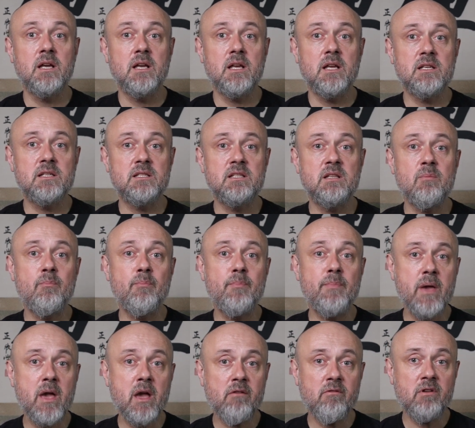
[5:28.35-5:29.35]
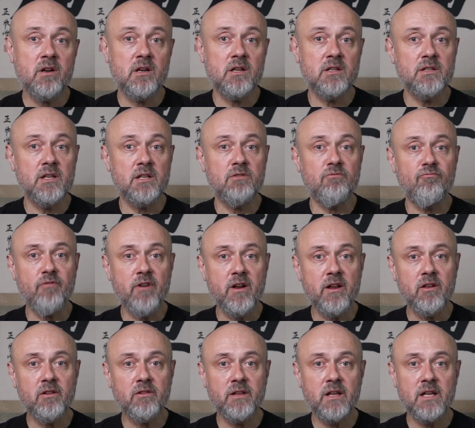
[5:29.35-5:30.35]
is the barrier that
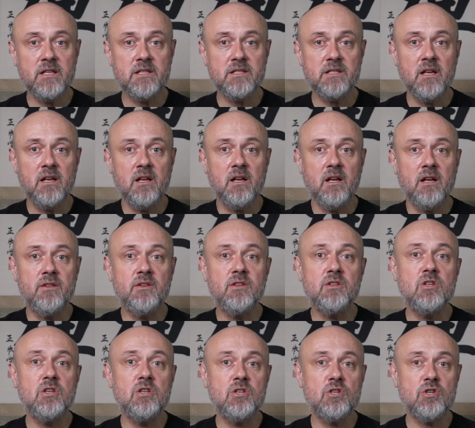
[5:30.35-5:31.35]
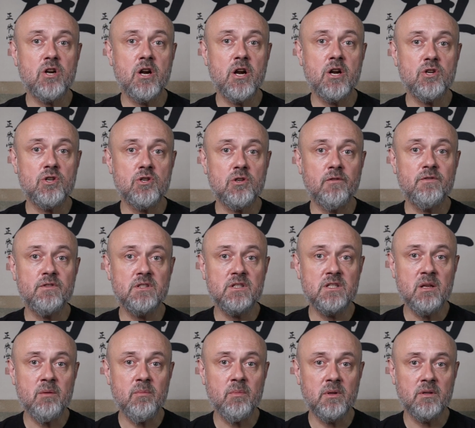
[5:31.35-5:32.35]
regulates the discharge of
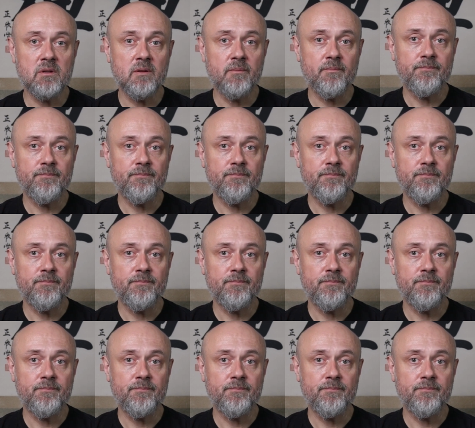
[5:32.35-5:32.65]
semen.